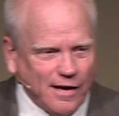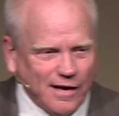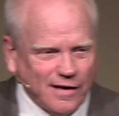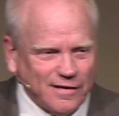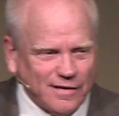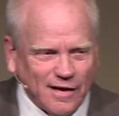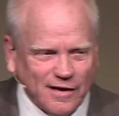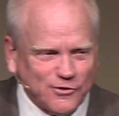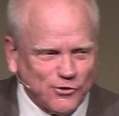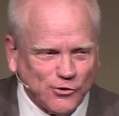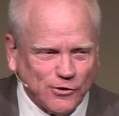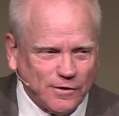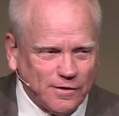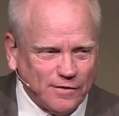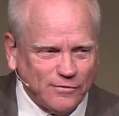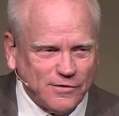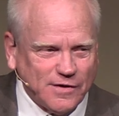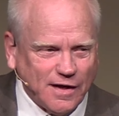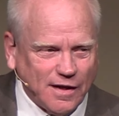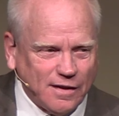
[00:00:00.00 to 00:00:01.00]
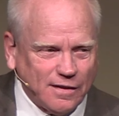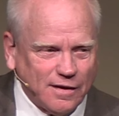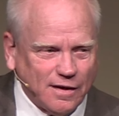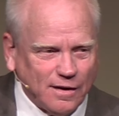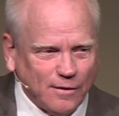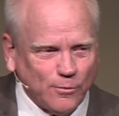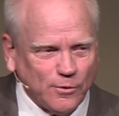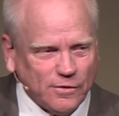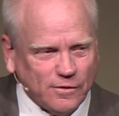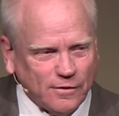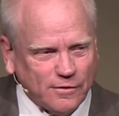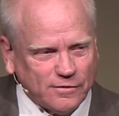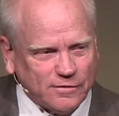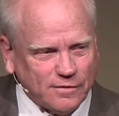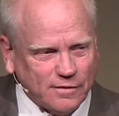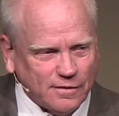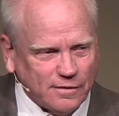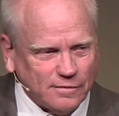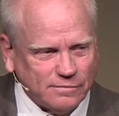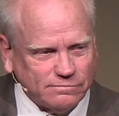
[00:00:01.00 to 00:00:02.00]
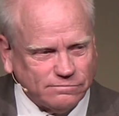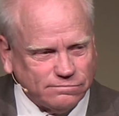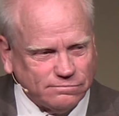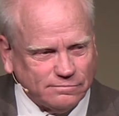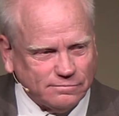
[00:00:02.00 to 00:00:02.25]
I, I shouldn't have done that when there's a